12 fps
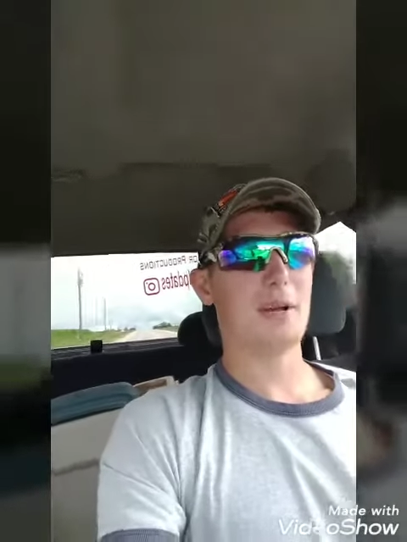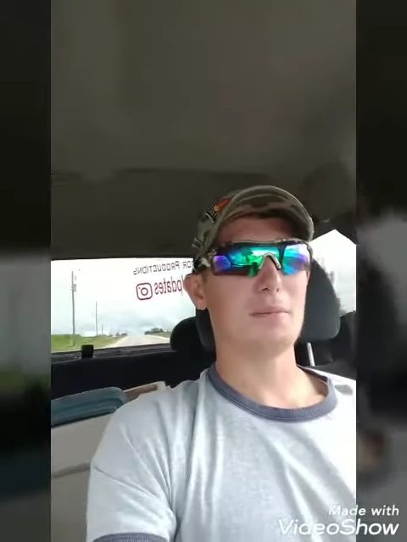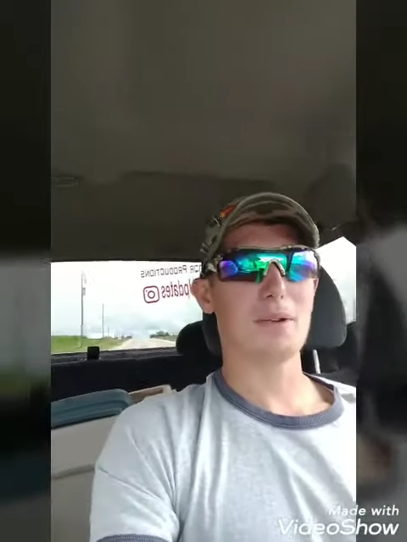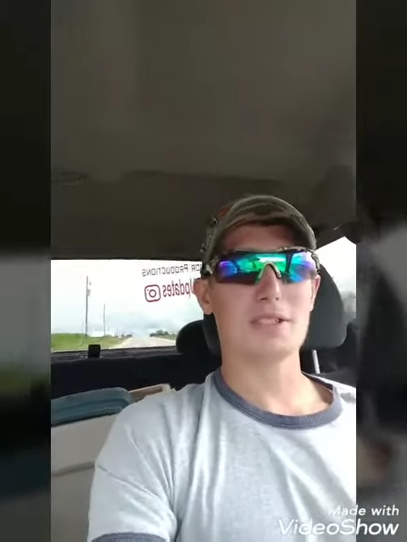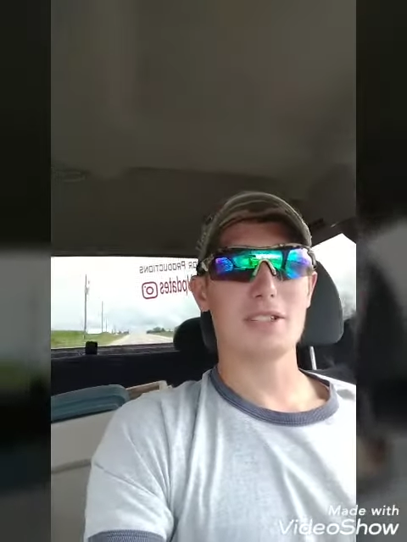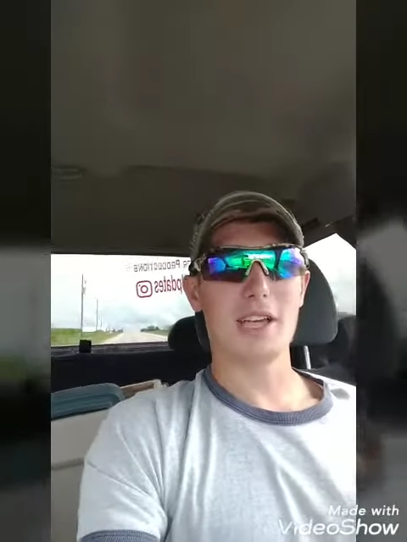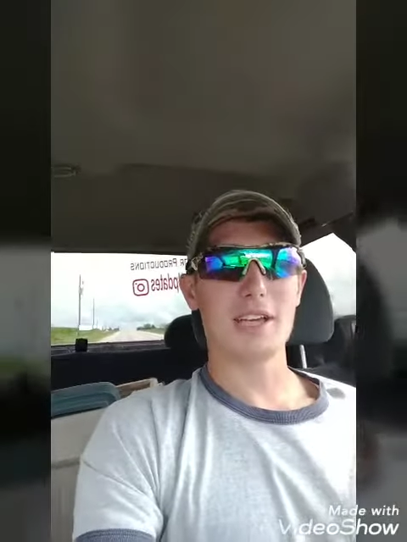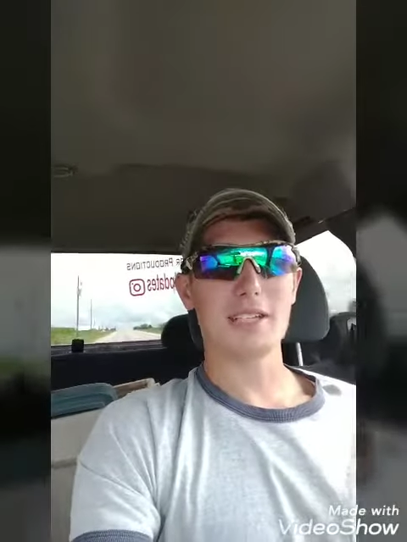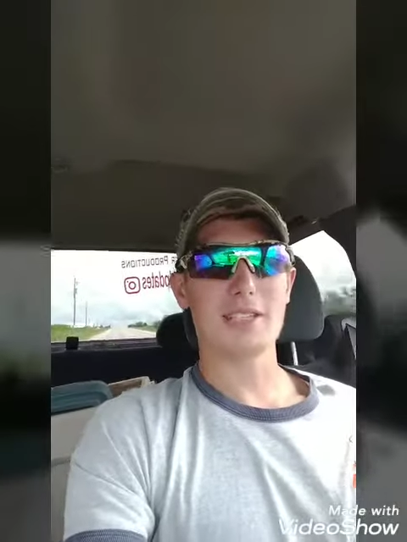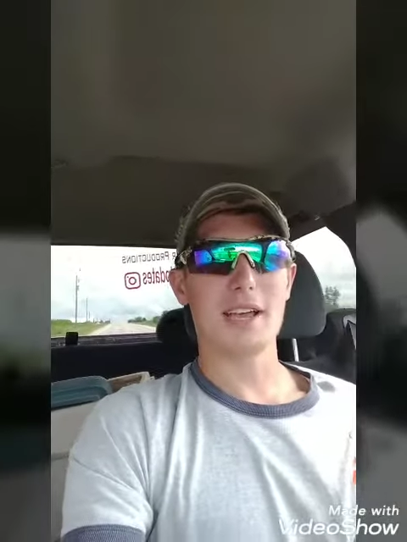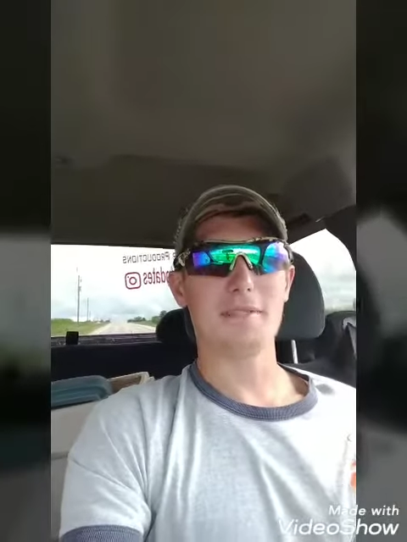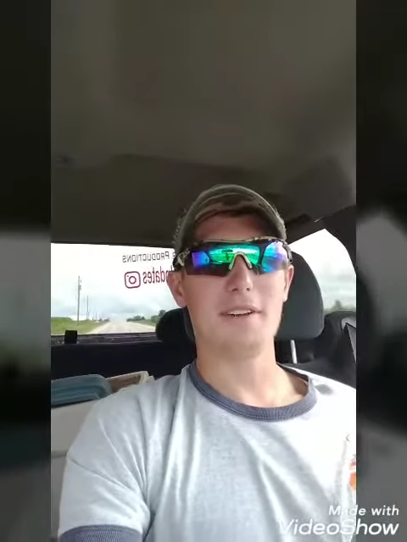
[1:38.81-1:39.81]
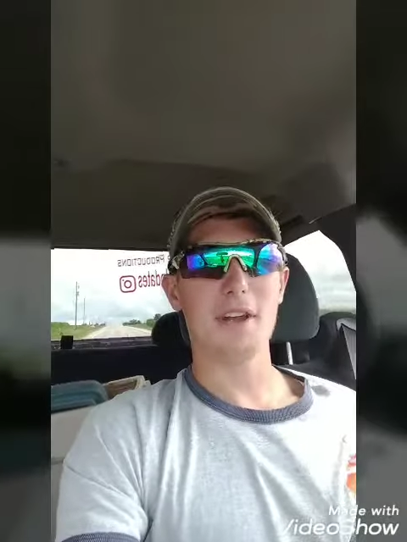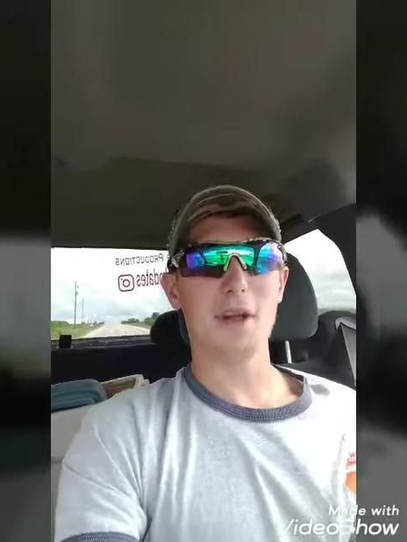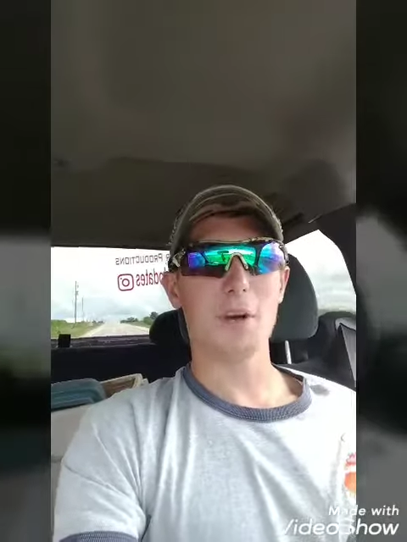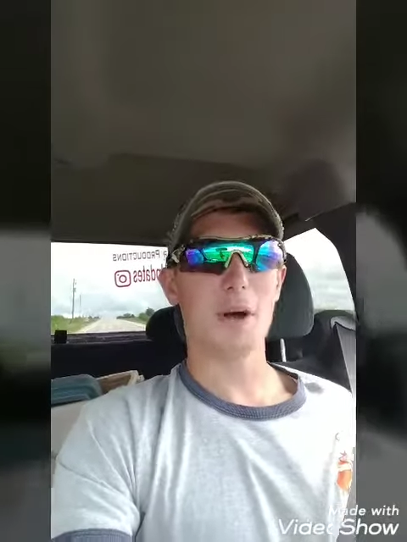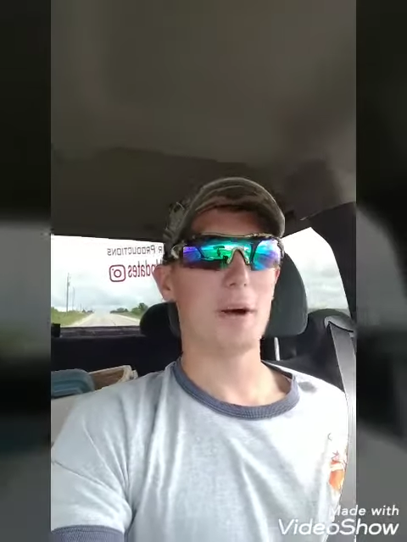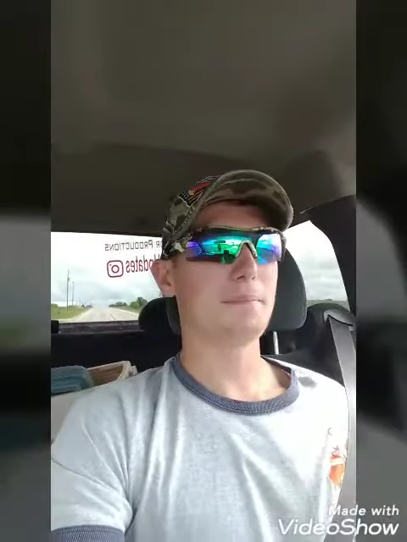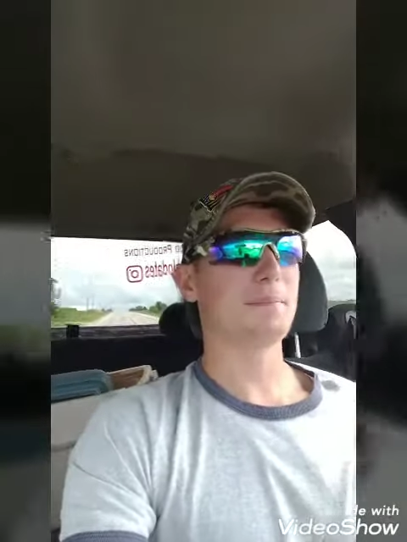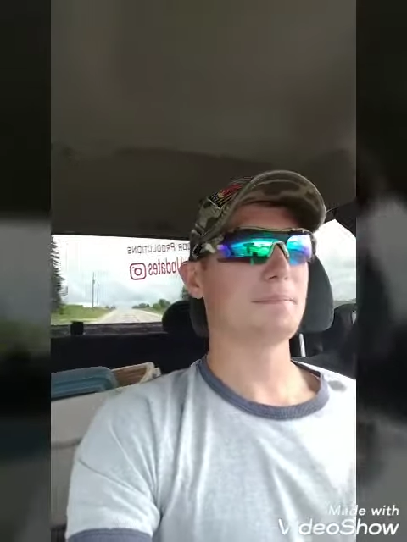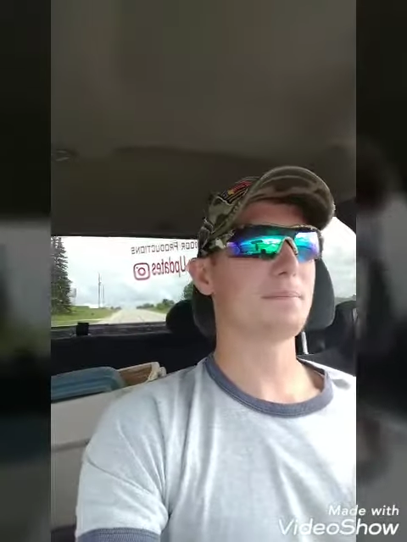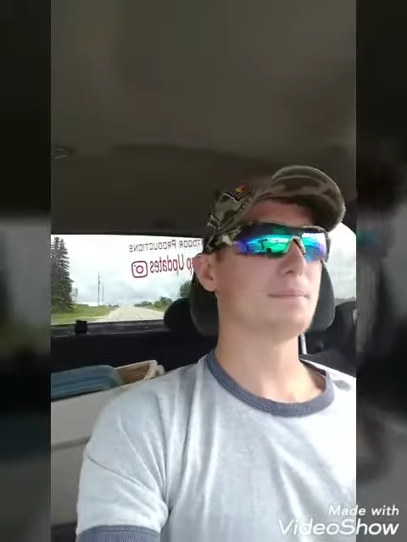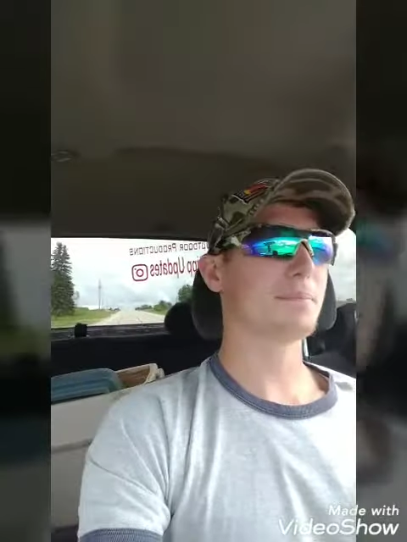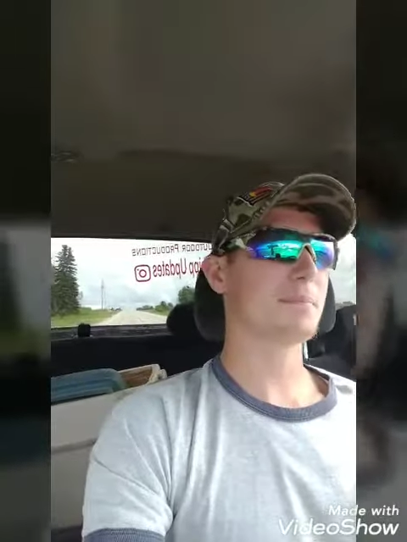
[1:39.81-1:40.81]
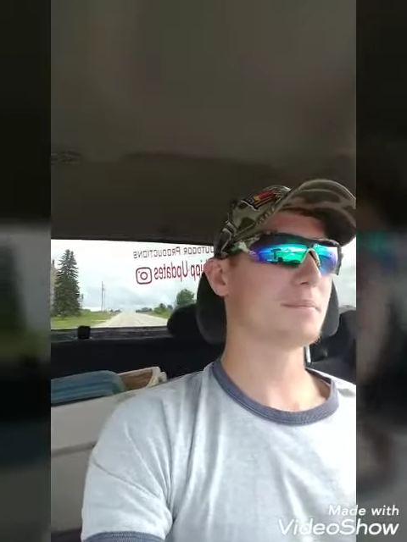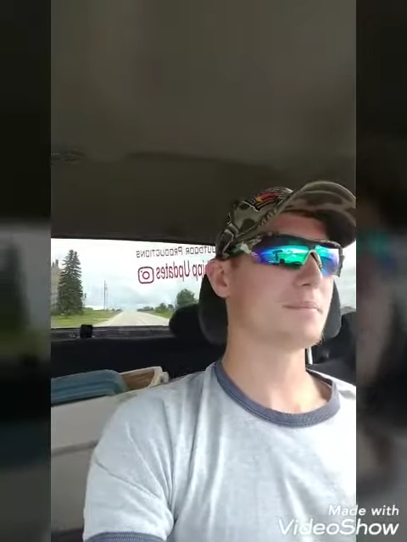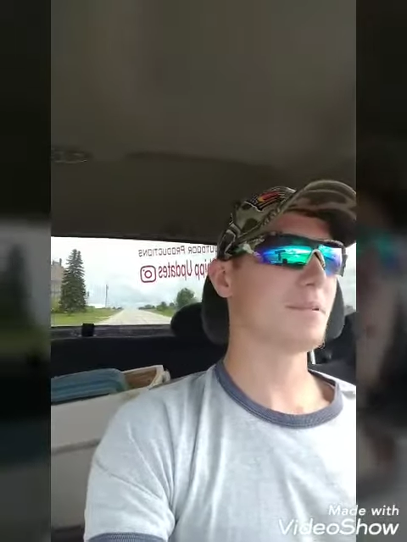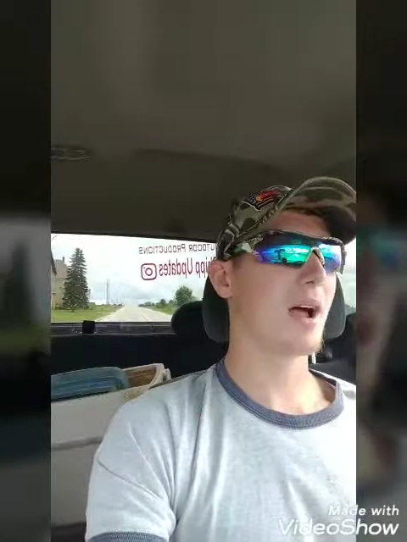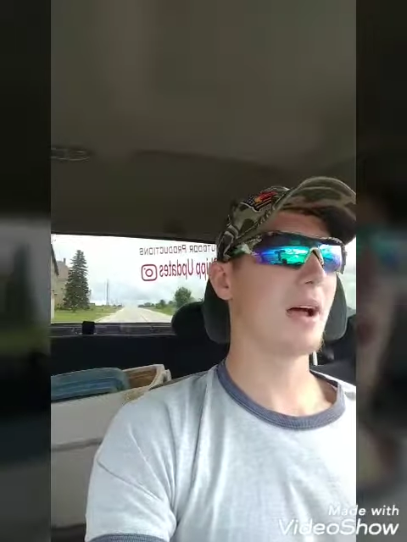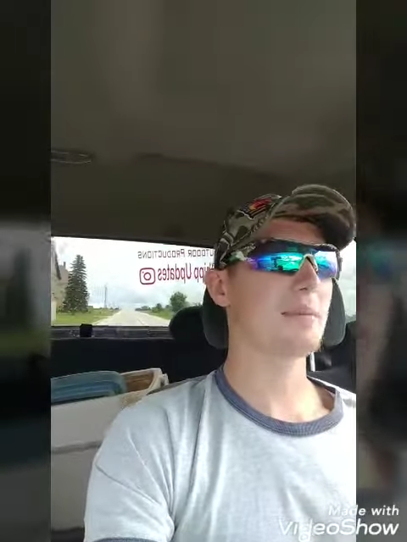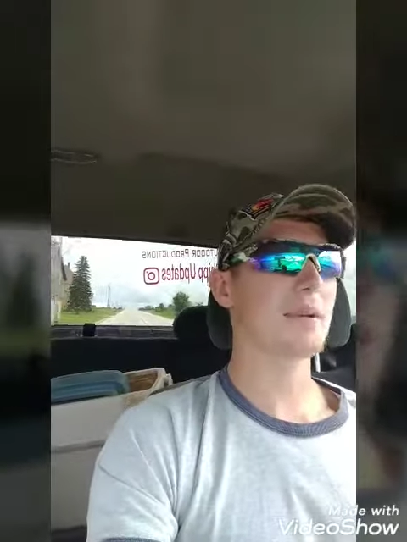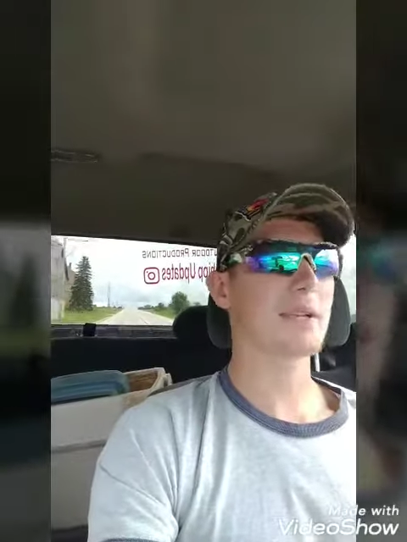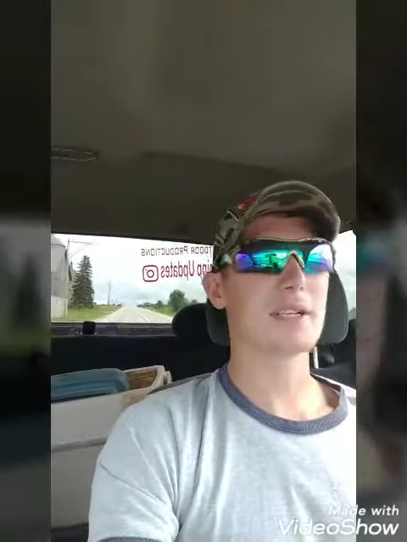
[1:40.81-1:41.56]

I'm going to try and get that video up probably